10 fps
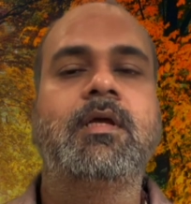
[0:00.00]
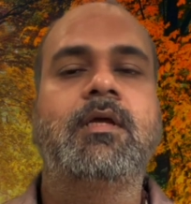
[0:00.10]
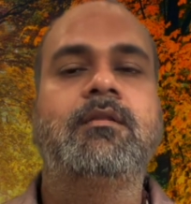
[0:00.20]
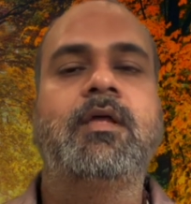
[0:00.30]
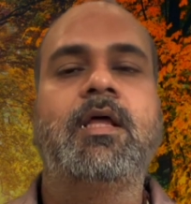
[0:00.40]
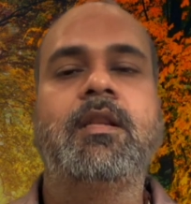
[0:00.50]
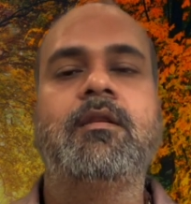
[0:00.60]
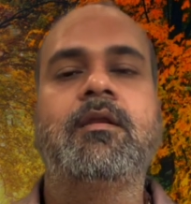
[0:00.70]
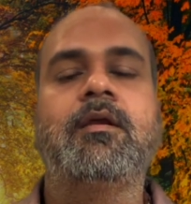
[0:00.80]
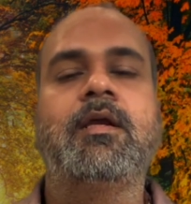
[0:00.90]
then
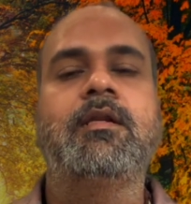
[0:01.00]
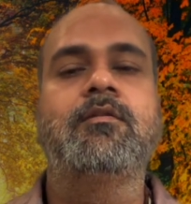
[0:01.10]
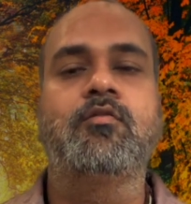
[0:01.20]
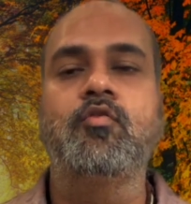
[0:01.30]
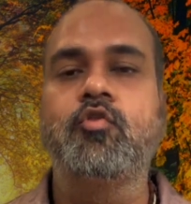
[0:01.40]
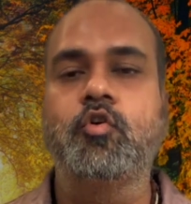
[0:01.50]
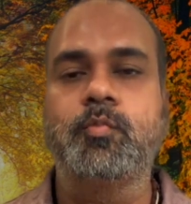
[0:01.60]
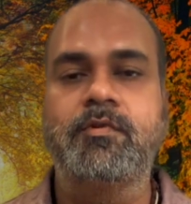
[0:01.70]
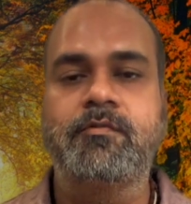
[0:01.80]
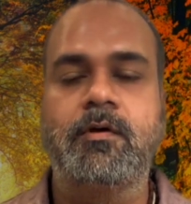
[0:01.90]
it is good to
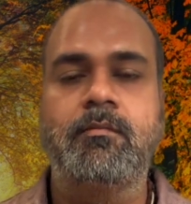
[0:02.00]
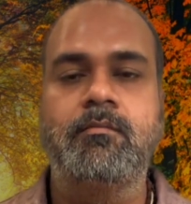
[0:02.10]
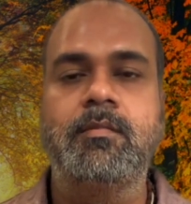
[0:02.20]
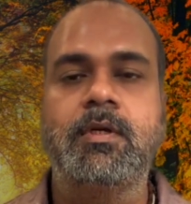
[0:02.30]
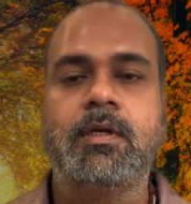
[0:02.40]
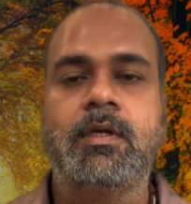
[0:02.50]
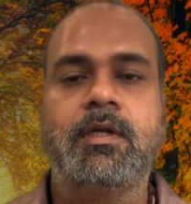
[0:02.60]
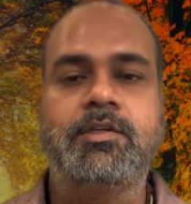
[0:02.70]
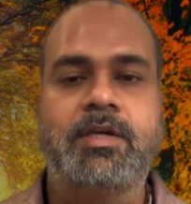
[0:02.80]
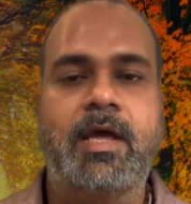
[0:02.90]
perform
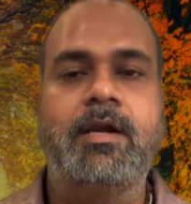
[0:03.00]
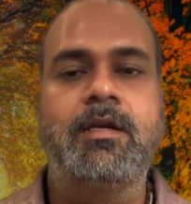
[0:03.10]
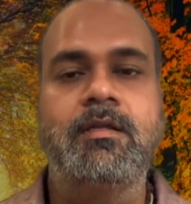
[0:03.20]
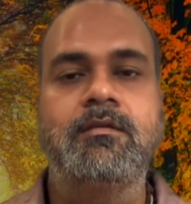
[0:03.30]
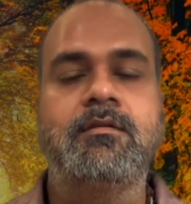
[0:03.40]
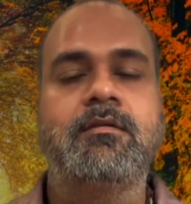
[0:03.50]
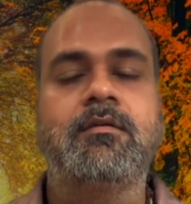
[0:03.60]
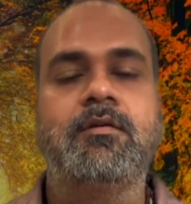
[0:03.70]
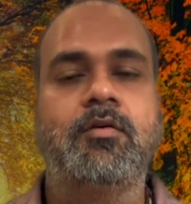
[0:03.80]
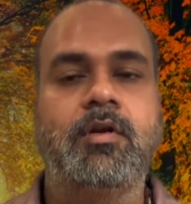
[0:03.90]
charities,
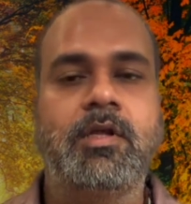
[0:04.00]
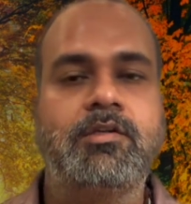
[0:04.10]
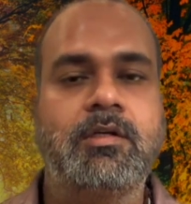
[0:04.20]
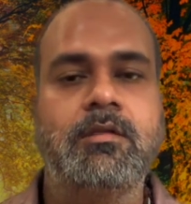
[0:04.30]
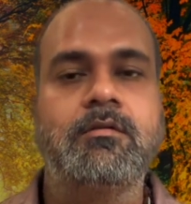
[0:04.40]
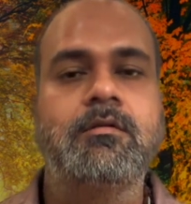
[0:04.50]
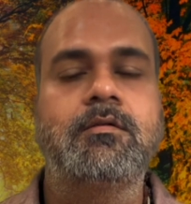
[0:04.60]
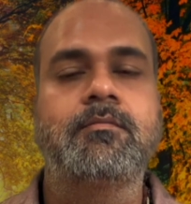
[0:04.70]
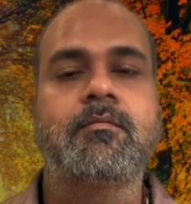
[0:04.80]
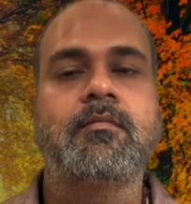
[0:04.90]

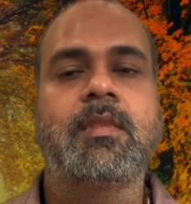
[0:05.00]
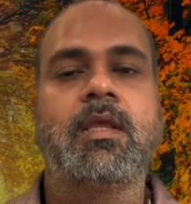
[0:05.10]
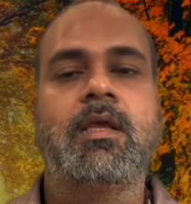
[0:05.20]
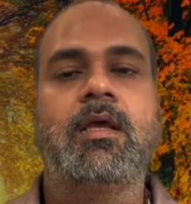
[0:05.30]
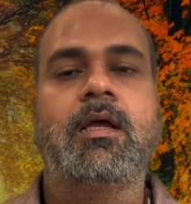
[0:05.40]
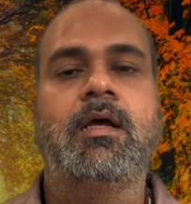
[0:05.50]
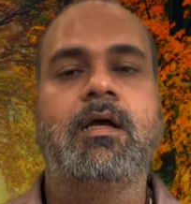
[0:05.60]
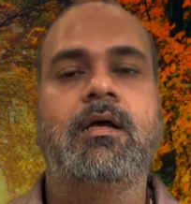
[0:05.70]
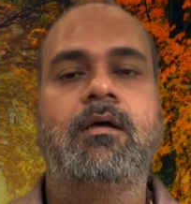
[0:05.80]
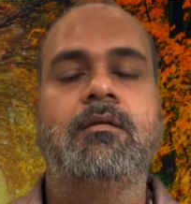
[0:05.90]
donations,
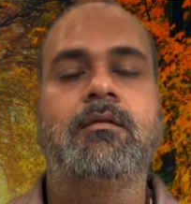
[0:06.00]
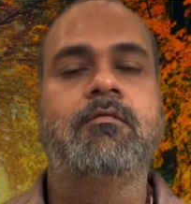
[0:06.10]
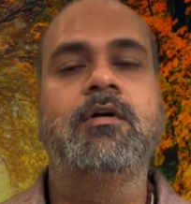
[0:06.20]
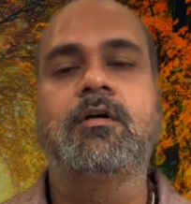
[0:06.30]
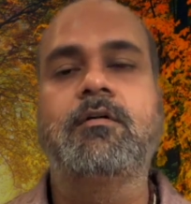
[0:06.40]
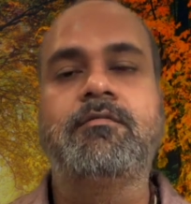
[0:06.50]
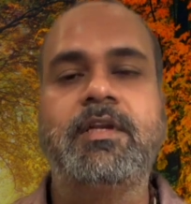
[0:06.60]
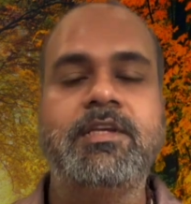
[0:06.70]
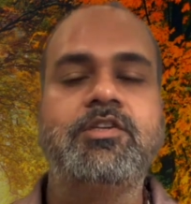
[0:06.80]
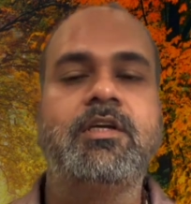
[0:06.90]
the work of
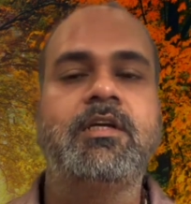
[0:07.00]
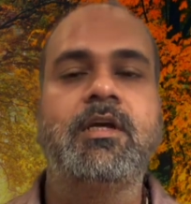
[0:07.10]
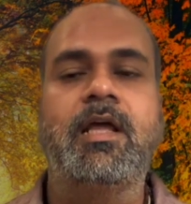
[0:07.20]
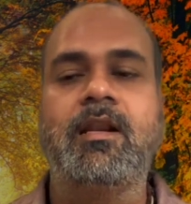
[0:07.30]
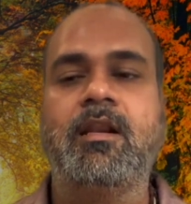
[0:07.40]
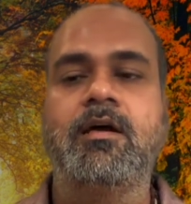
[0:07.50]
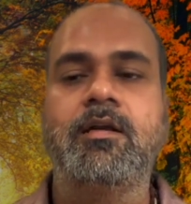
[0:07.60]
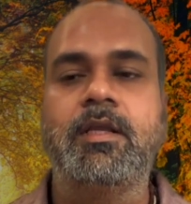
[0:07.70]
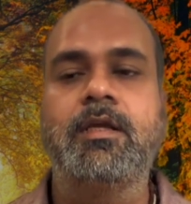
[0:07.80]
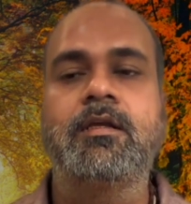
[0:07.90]
teaching and
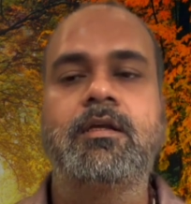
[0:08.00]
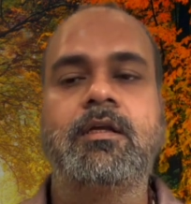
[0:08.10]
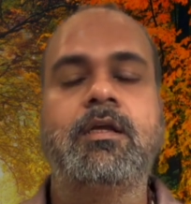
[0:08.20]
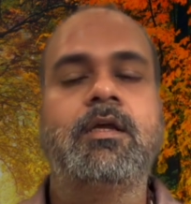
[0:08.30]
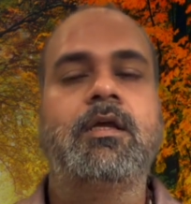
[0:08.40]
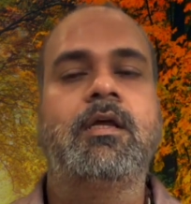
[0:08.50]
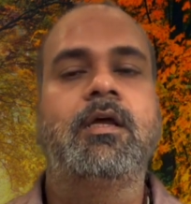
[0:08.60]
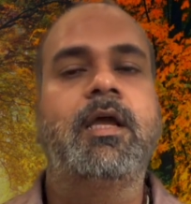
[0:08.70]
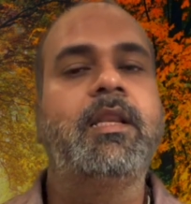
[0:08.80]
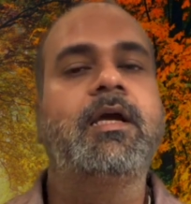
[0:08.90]
learning,
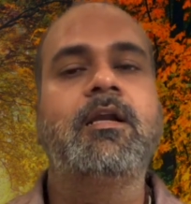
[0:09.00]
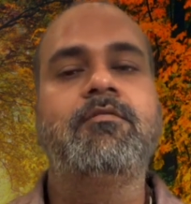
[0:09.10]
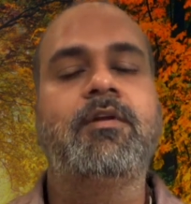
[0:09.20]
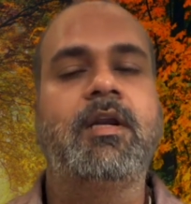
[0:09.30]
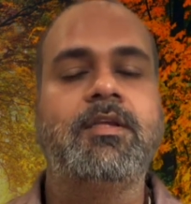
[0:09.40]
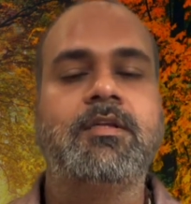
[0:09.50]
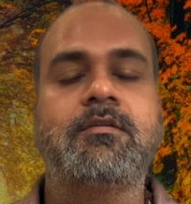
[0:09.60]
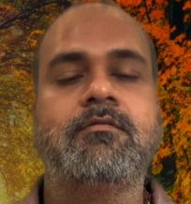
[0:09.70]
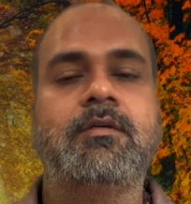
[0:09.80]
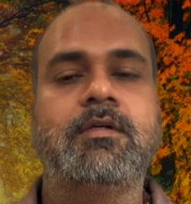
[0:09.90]
any kind of
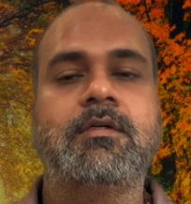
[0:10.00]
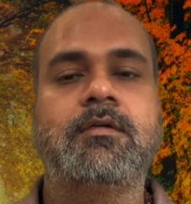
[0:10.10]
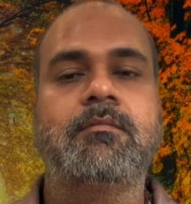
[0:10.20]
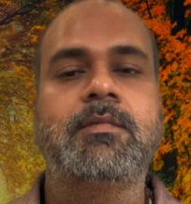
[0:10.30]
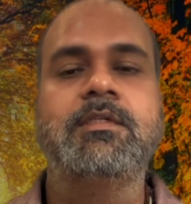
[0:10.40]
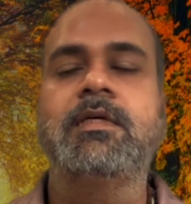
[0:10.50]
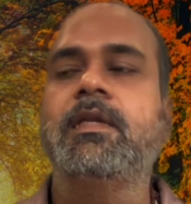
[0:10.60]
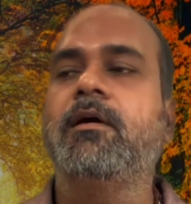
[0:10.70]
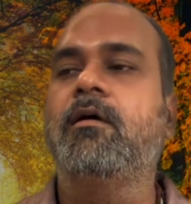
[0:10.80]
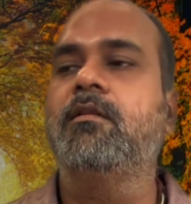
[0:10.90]
religious work,
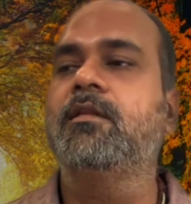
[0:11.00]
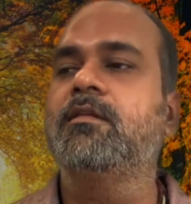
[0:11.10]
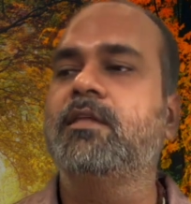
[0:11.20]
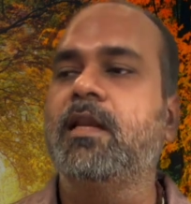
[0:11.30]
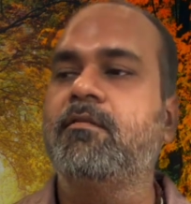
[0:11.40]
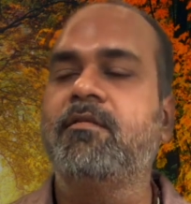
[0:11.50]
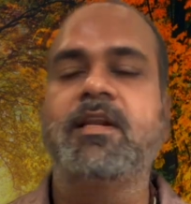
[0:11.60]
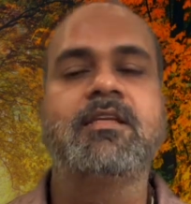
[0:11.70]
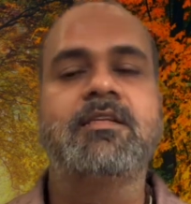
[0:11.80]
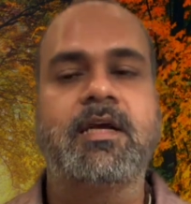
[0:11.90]
basically all the
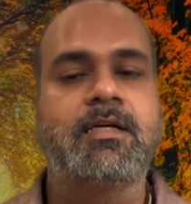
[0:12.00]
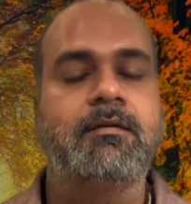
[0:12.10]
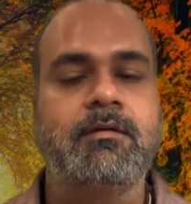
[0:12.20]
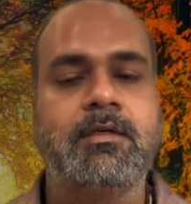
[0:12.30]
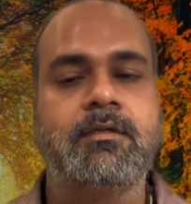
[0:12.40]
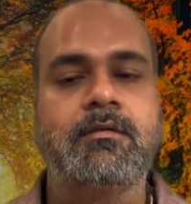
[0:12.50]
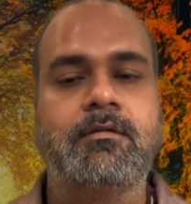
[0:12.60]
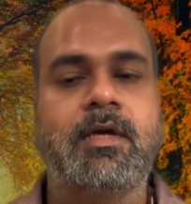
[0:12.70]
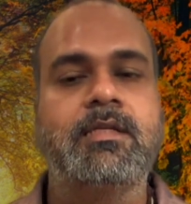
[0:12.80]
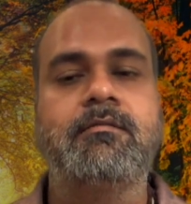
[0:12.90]
selfless activities,
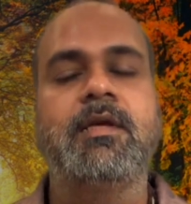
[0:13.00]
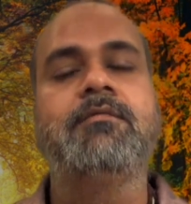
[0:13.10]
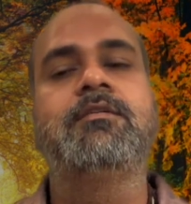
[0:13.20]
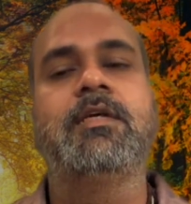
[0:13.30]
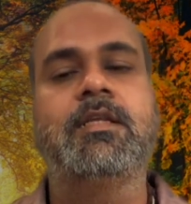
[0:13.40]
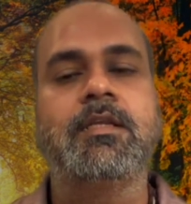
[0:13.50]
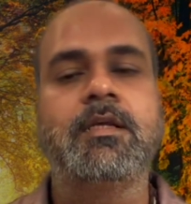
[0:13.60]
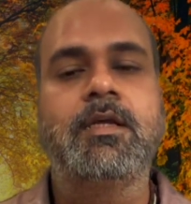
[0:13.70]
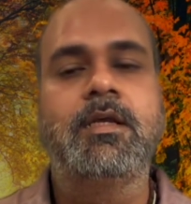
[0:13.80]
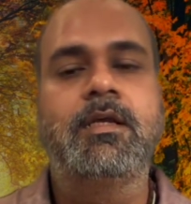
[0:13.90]
as we have seen
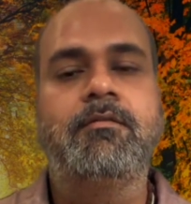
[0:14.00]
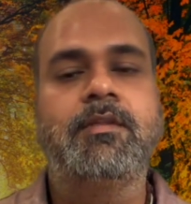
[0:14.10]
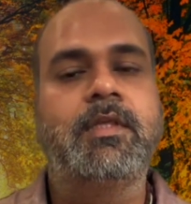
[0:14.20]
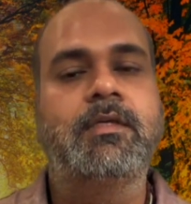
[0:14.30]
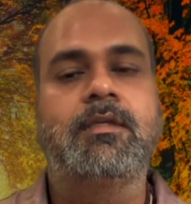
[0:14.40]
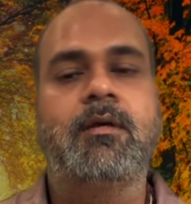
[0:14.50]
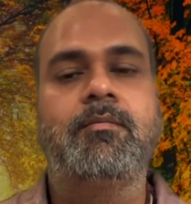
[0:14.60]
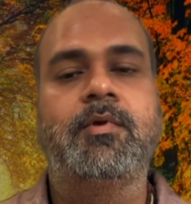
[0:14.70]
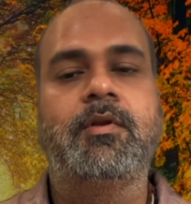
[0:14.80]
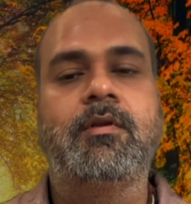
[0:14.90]
with the
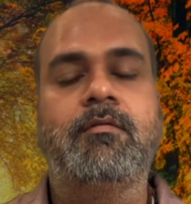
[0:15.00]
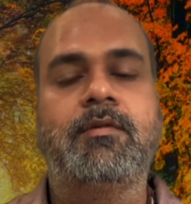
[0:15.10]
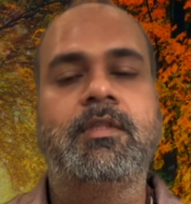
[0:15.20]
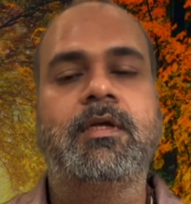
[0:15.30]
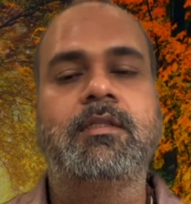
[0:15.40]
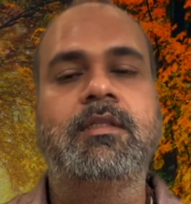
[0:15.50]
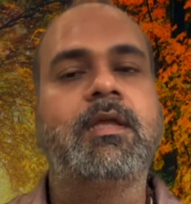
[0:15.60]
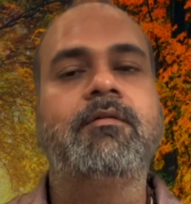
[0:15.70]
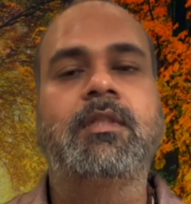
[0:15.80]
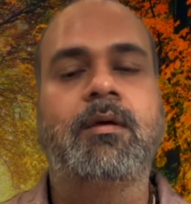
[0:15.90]
example with the
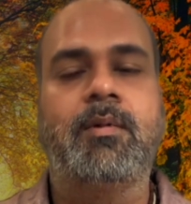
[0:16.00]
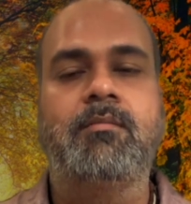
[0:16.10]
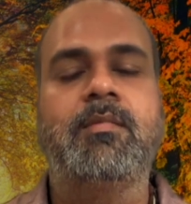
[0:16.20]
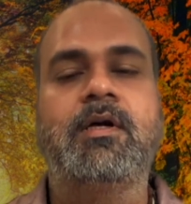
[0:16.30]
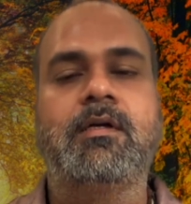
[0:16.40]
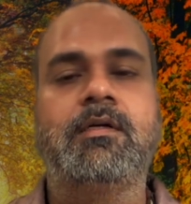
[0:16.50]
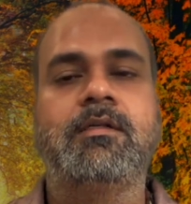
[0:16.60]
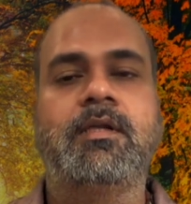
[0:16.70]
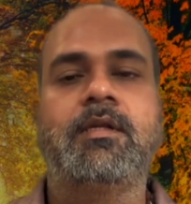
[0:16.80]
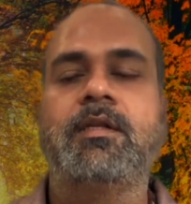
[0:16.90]
Devata Brahma,
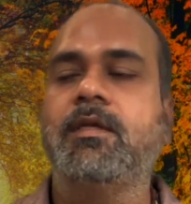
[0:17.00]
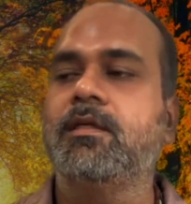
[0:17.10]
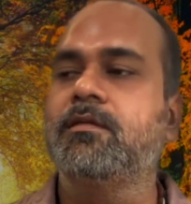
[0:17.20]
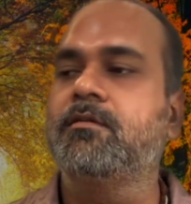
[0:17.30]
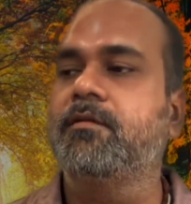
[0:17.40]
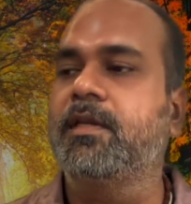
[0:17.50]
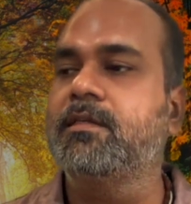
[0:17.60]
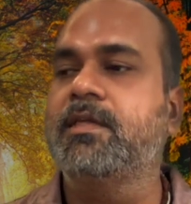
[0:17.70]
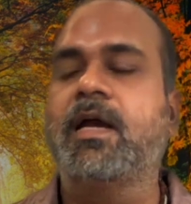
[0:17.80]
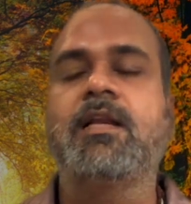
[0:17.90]
that he is very
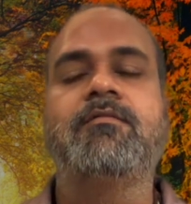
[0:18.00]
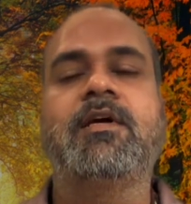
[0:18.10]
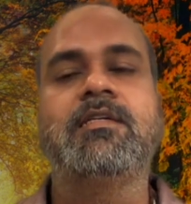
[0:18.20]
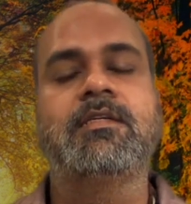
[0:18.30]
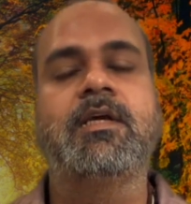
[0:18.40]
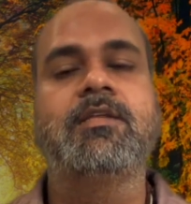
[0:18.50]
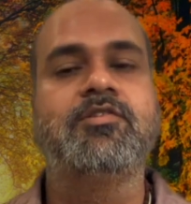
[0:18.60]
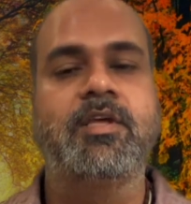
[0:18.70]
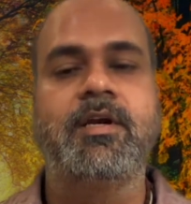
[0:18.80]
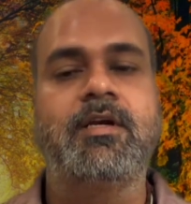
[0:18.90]
sacrificing and
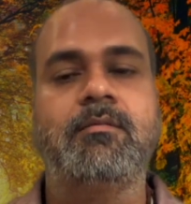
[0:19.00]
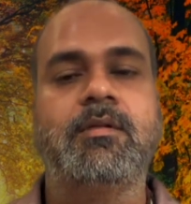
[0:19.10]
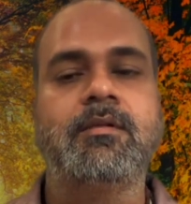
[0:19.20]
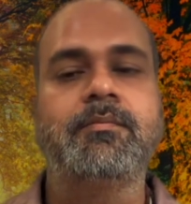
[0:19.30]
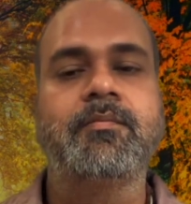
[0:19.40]
charitable.